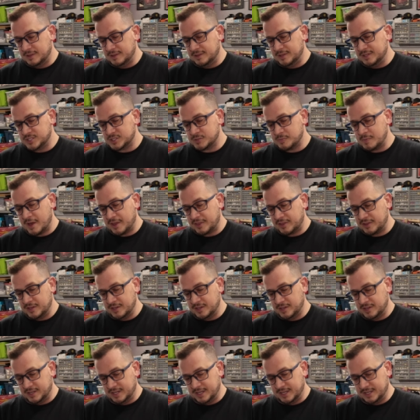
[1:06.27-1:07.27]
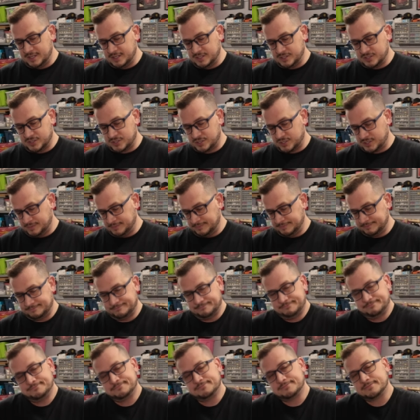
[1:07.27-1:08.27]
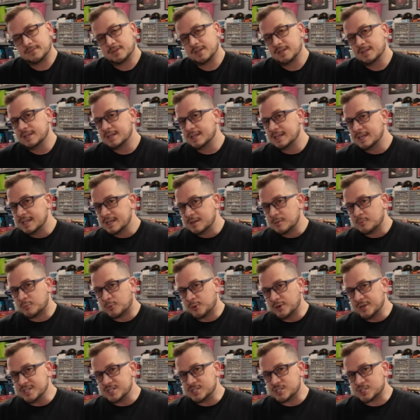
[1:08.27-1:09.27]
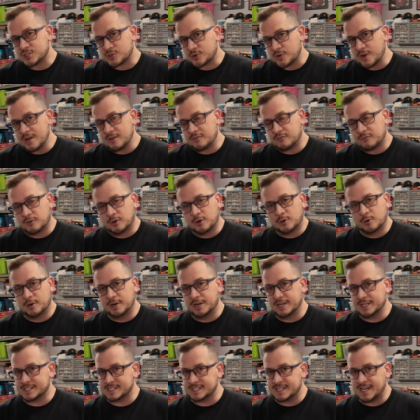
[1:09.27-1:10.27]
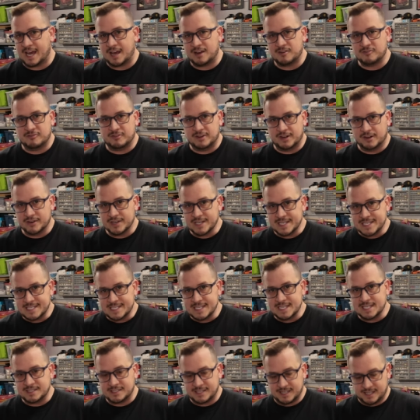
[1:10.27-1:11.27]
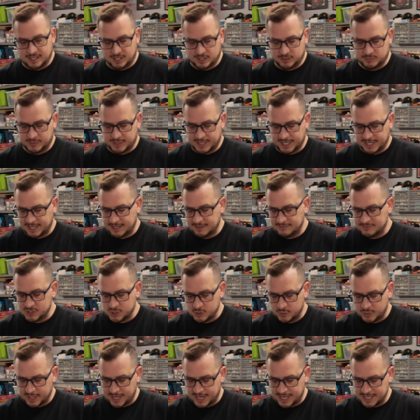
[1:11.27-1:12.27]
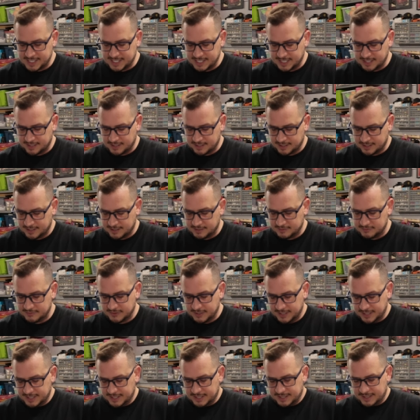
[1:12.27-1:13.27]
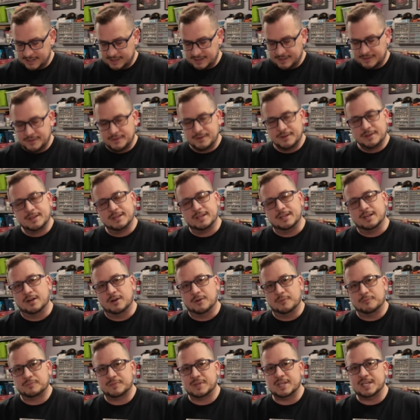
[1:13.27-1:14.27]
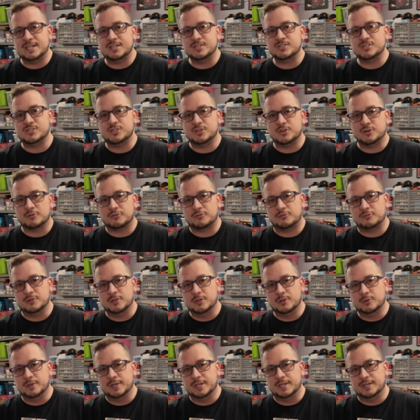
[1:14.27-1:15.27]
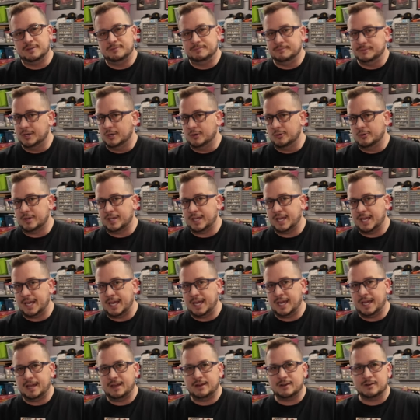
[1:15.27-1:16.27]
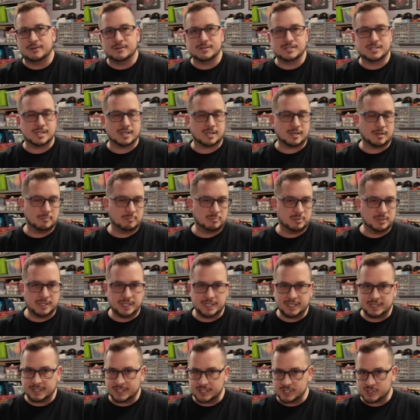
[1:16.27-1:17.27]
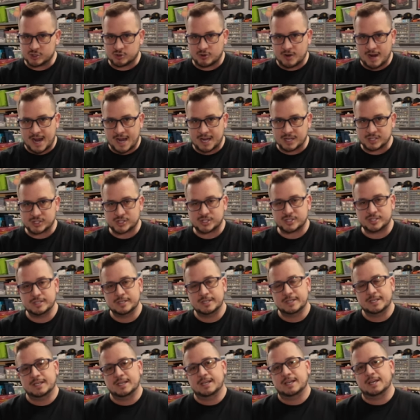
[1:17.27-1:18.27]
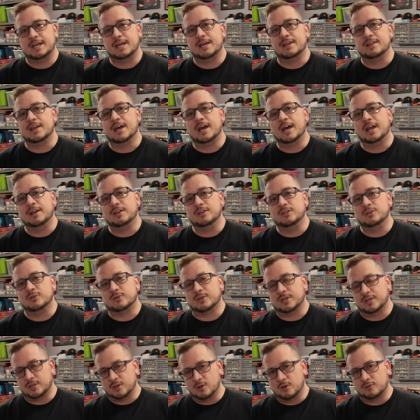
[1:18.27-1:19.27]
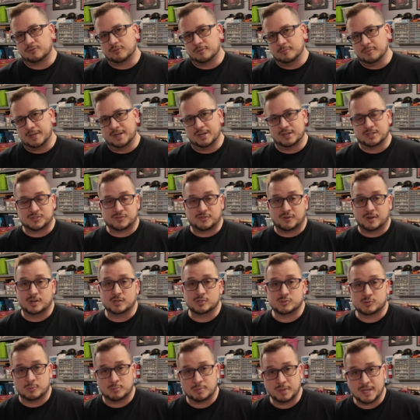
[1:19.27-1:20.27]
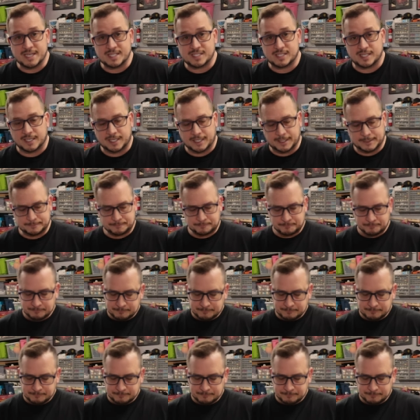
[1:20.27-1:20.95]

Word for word: this method is pretty straightforward. It's not very detailed, but it gives you an idea of, you know, is your fluid okay or is it completely trashed? And then you can go from there as far as replacing it.